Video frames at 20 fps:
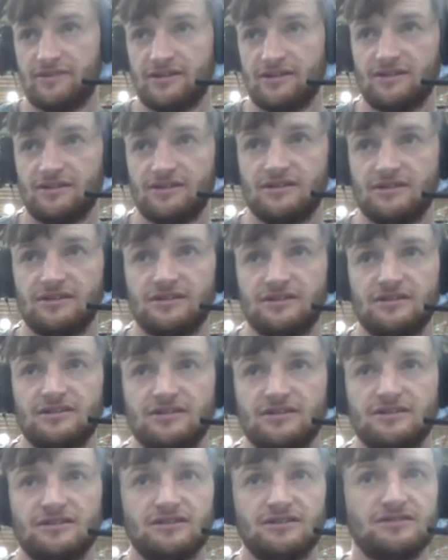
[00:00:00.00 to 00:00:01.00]
And as we said
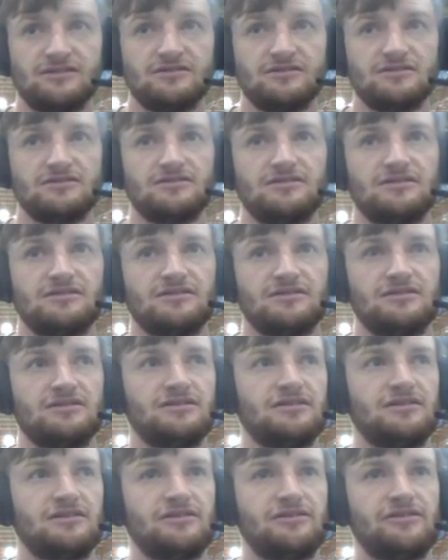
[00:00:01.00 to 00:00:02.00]
before, Shane, it's a lot
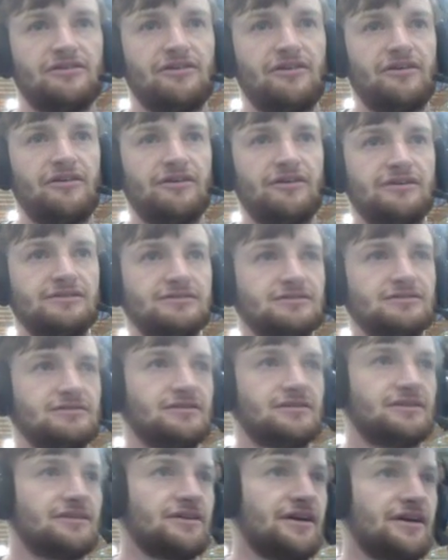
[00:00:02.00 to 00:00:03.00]
closer than what the
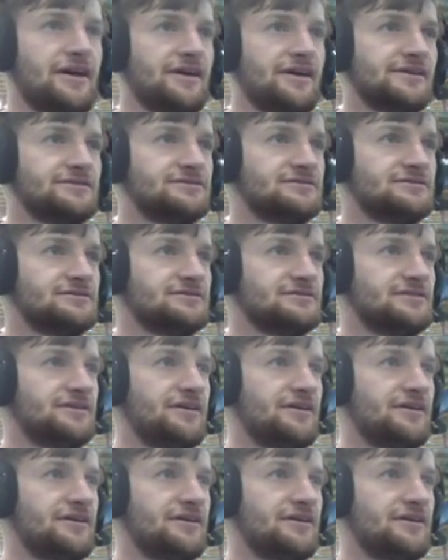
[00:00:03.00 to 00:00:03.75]
scoreboard is suggesting.